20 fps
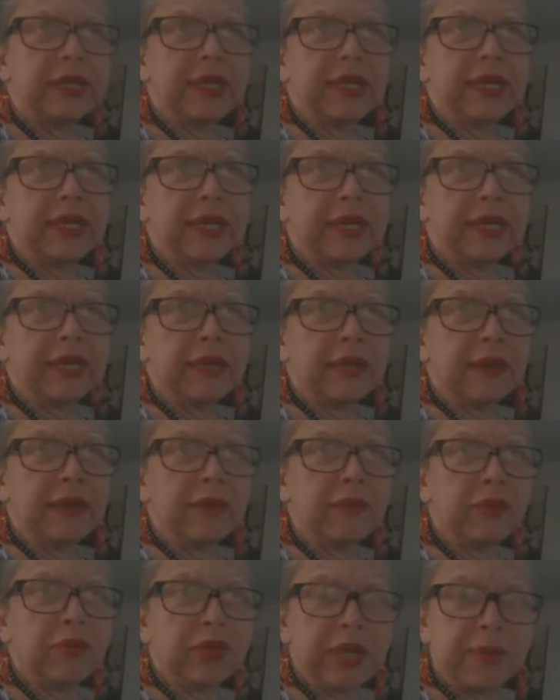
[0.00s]
uh,
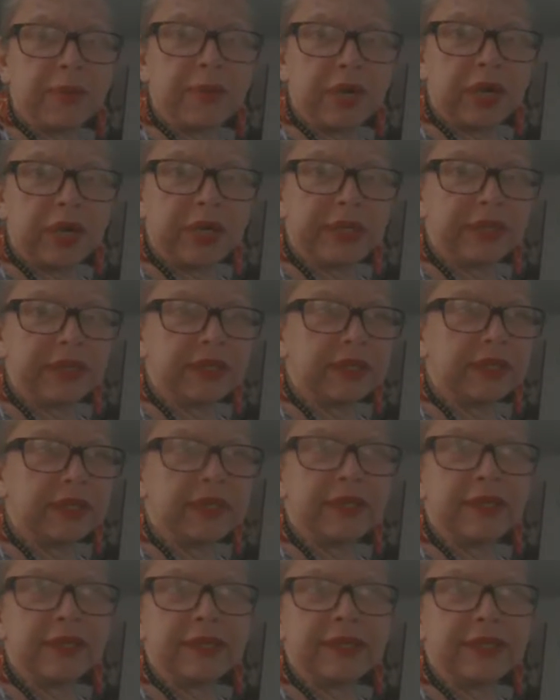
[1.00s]
Bonaparte,
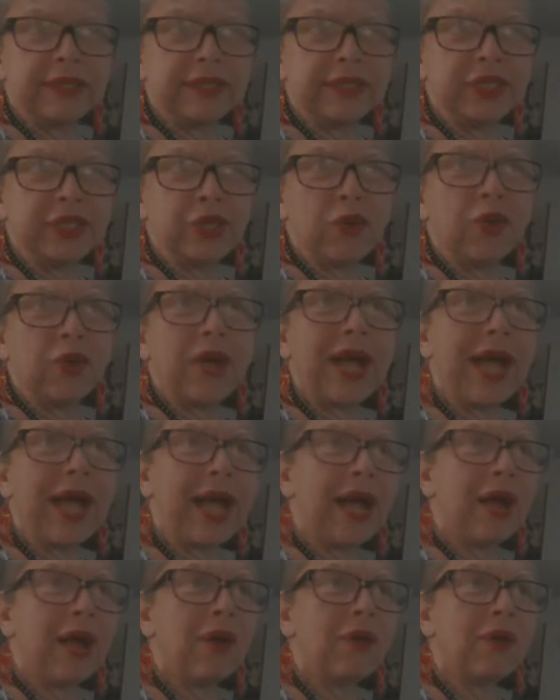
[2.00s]
and, and you know
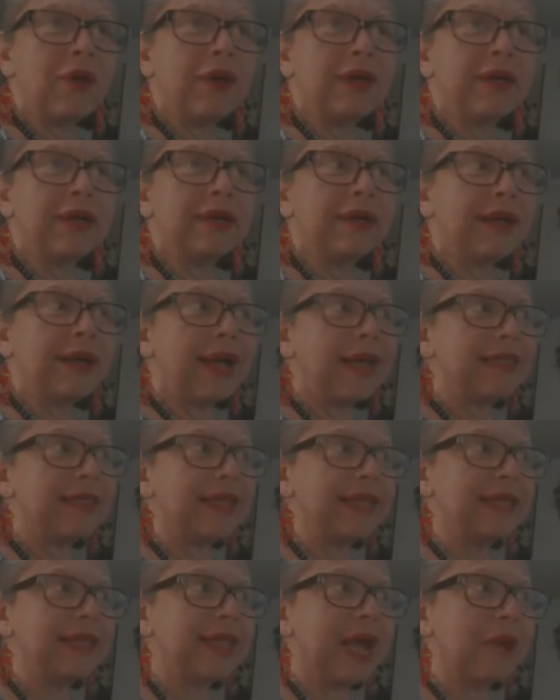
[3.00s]
how I
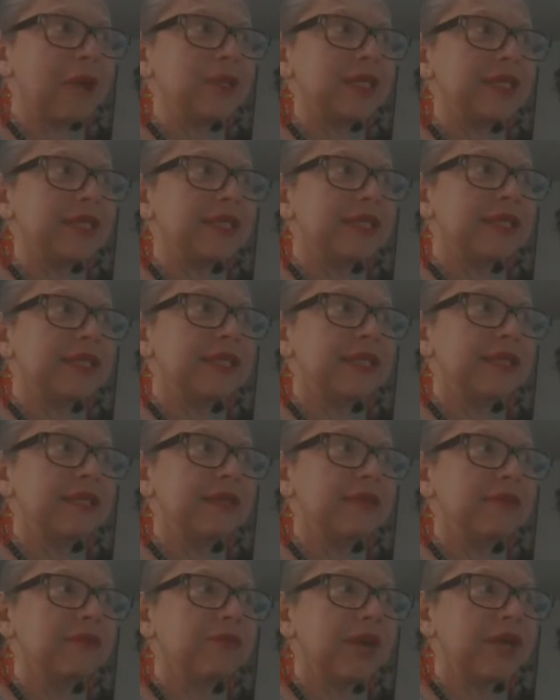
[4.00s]
think that was
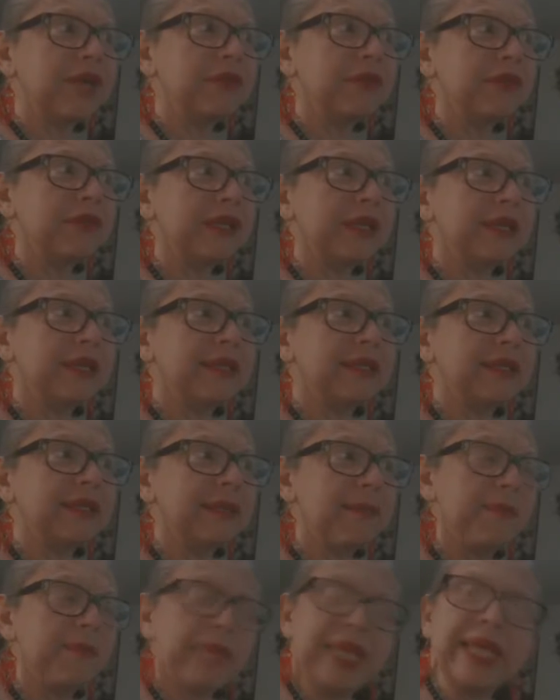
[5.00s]
one of the, the
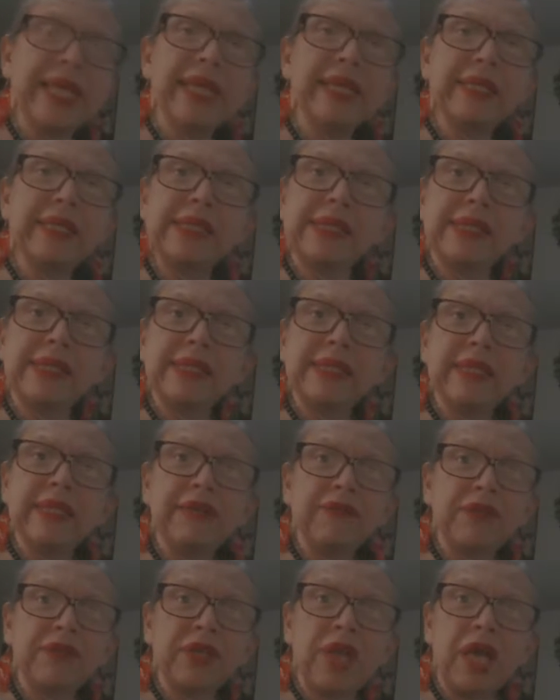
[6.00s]
biggest,
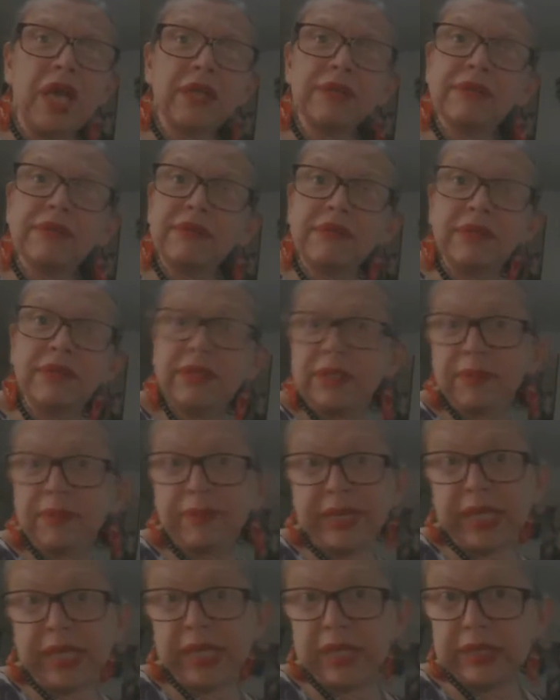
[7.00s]
if not the
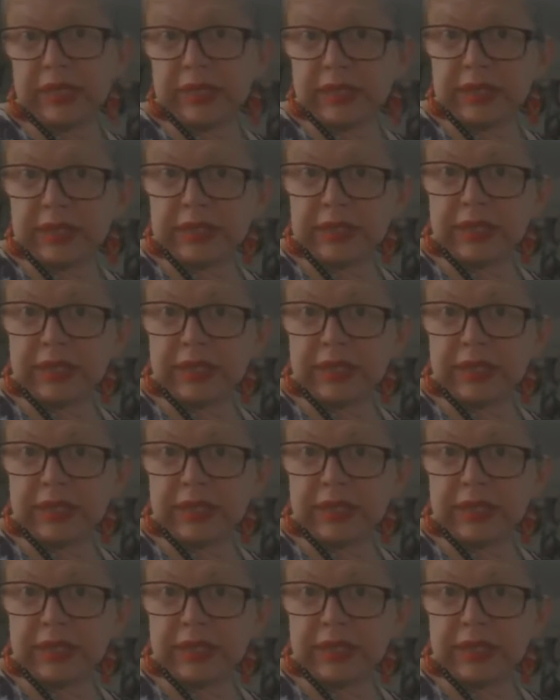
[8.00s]
biggest,